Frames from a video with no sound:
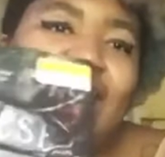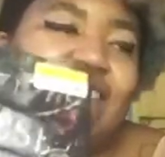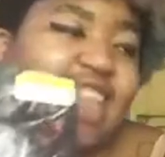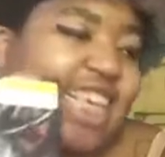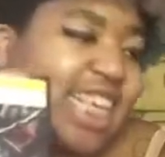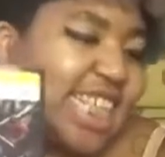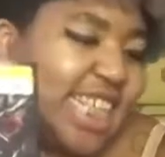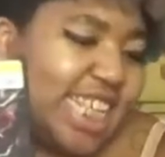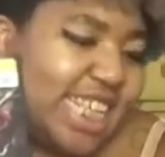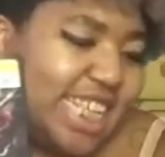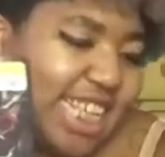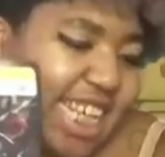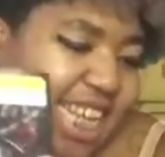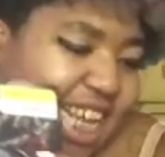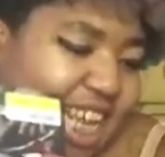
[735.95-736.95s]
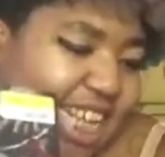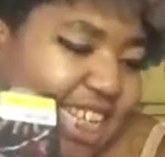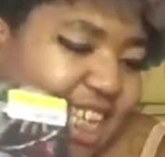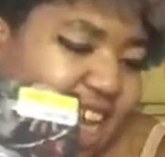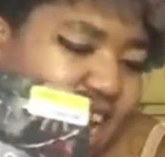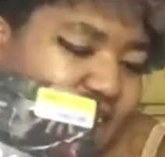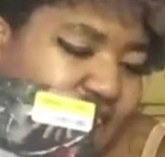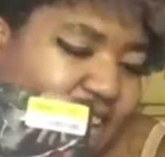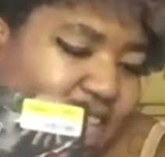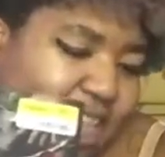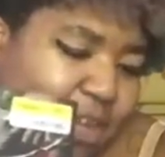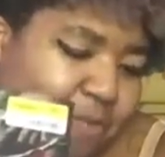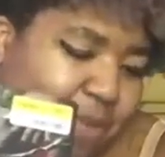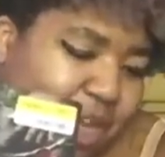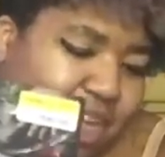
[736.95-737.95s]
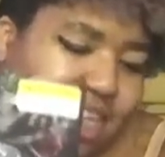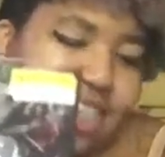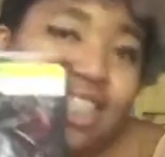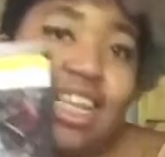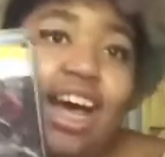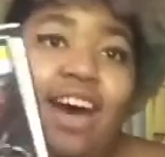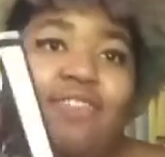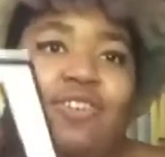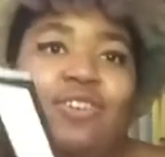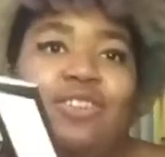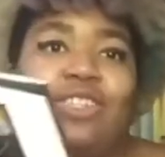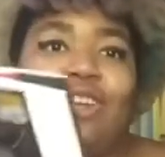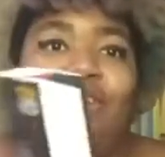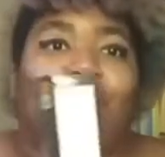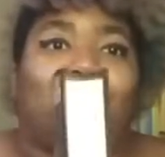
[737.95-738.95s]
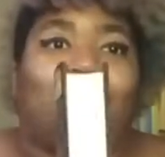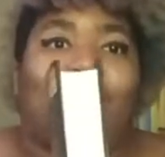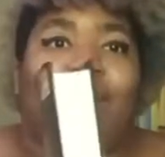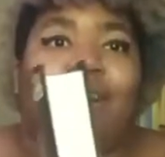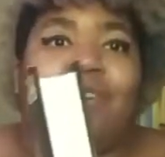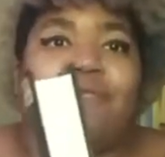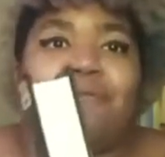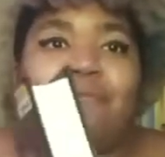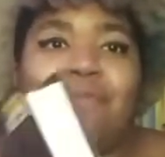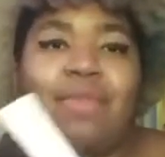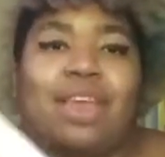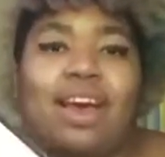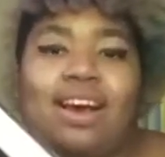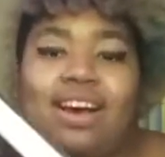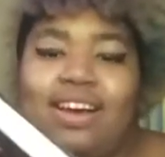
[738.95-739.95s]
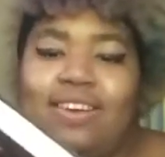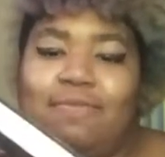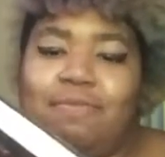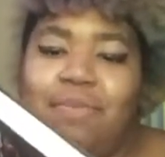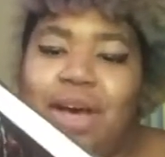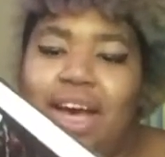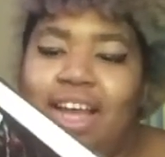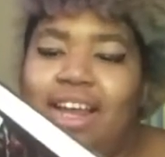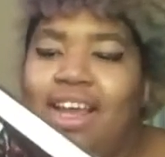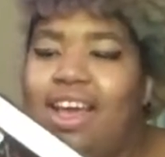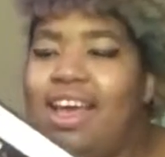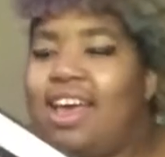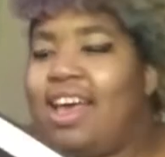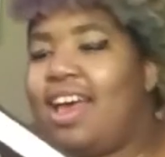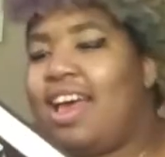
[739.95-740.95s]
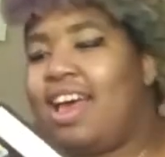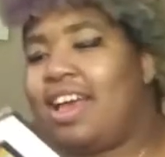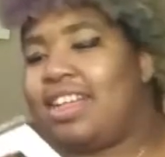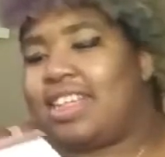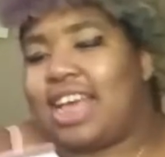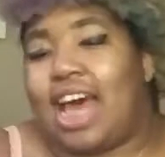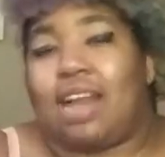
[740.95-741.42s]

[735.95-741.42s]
I think this is the biggest novel so far. But it's